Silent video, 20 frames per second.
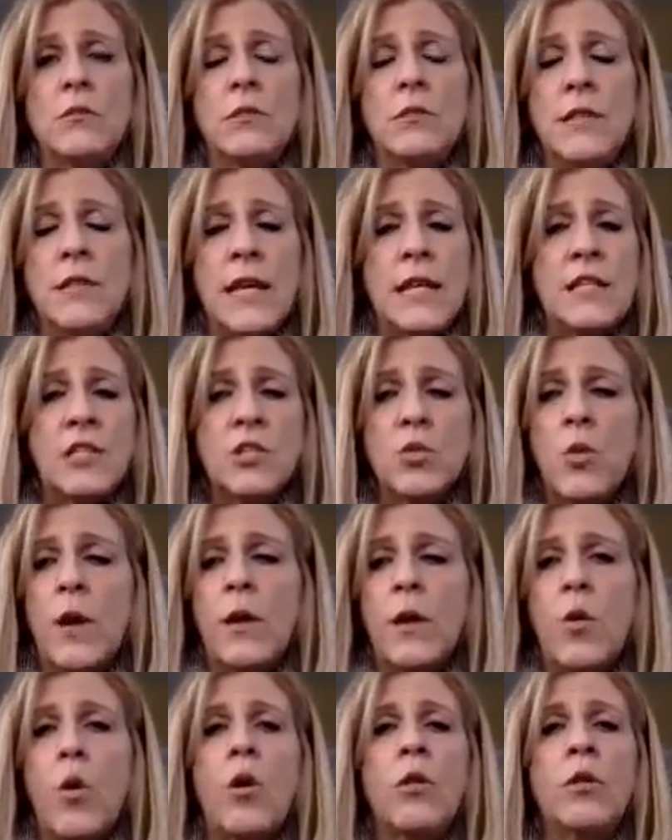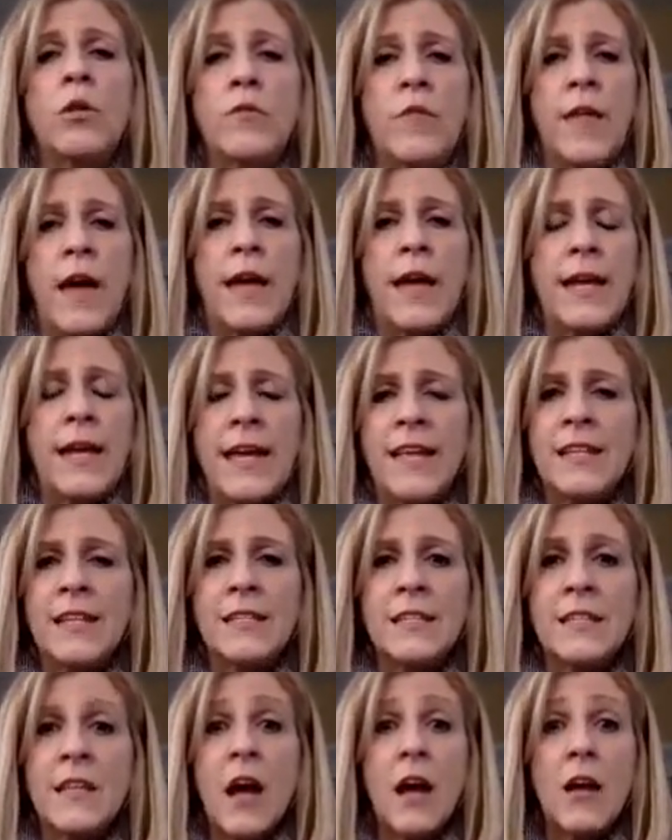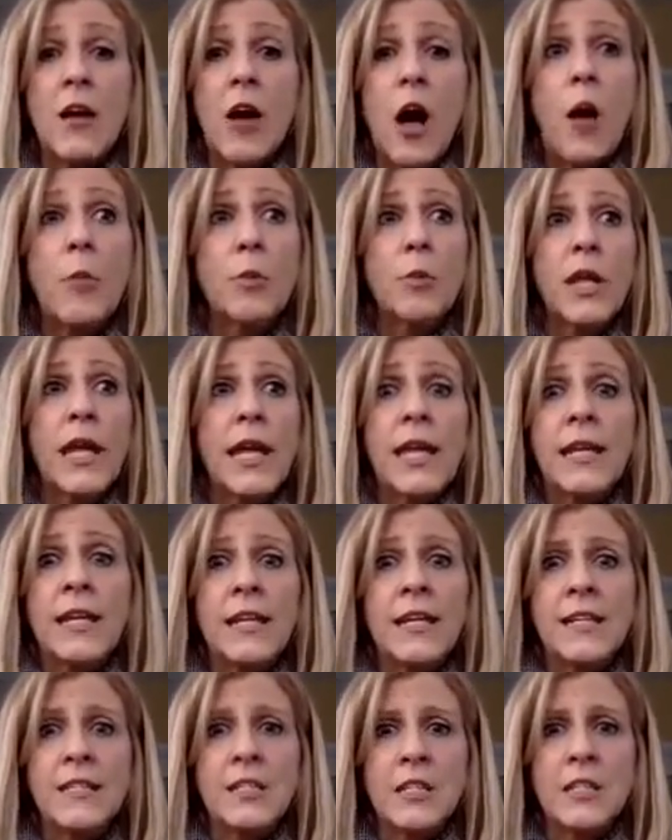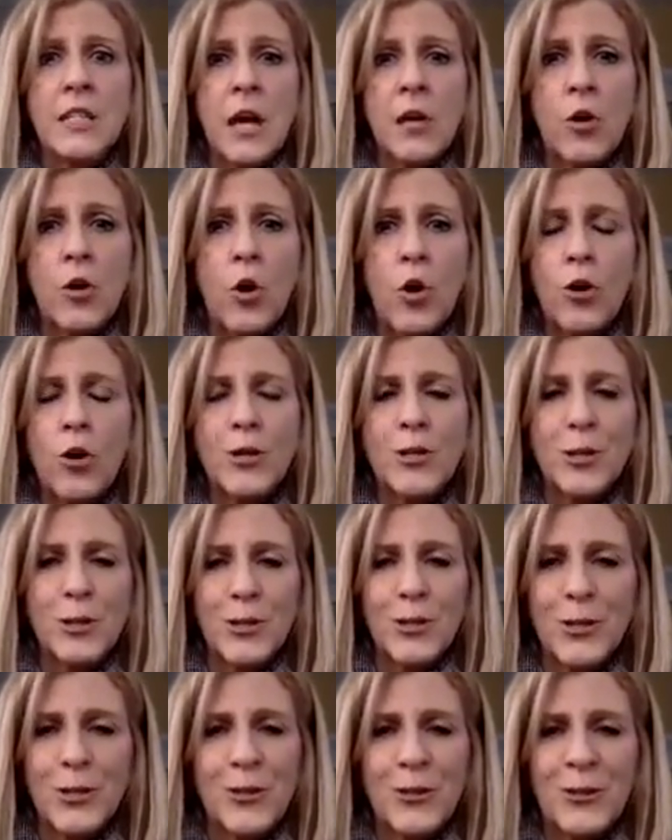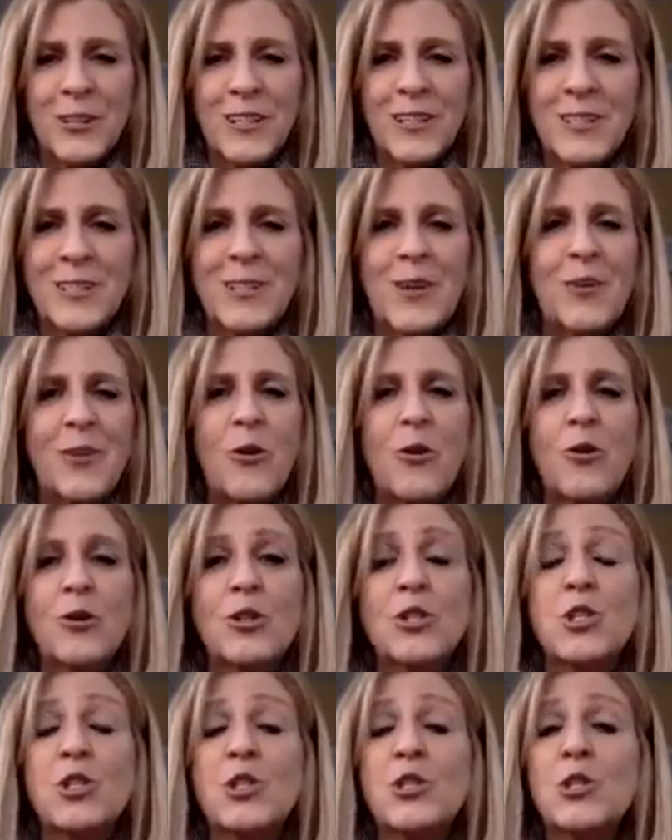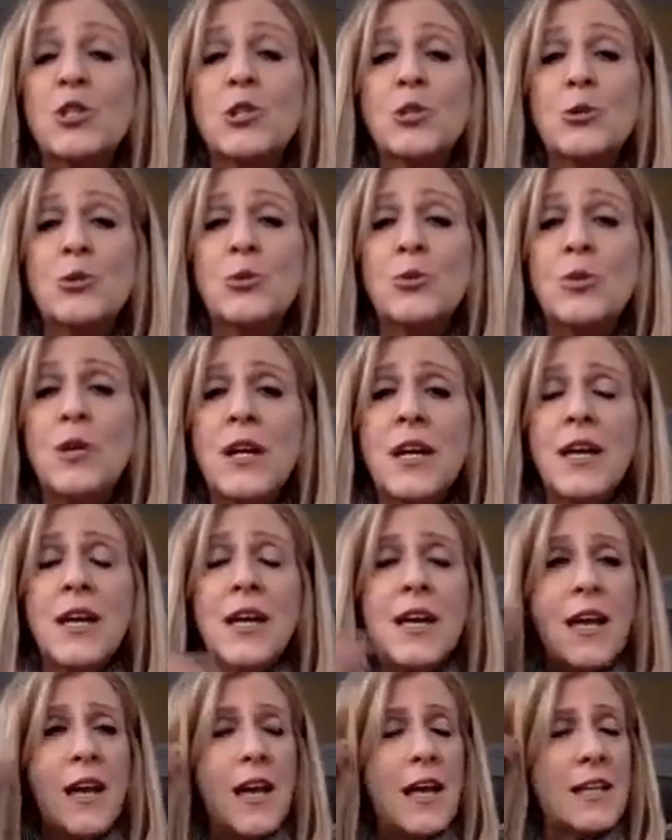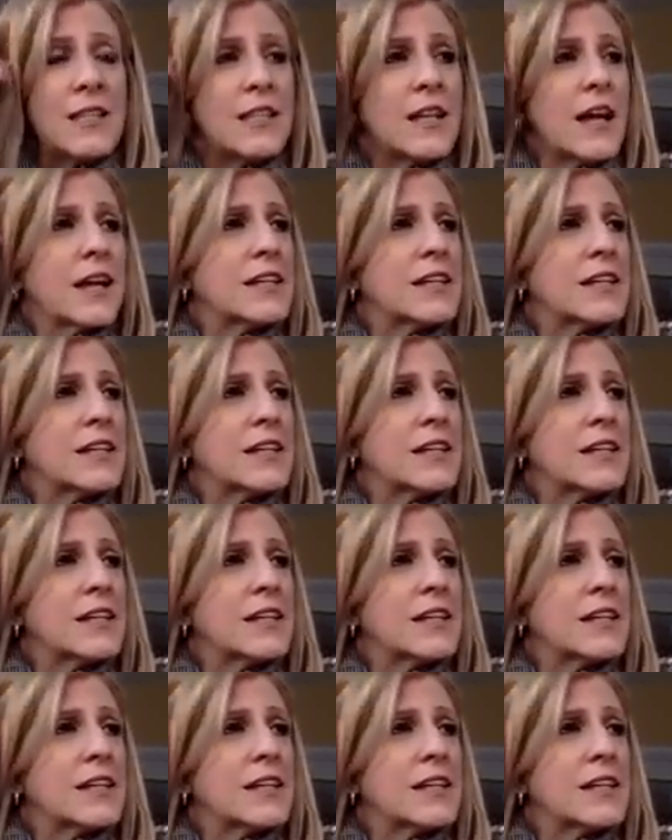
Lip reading: takes away all of that. And it's not complicated. It's not hard to learn. It's not hard to do. It's not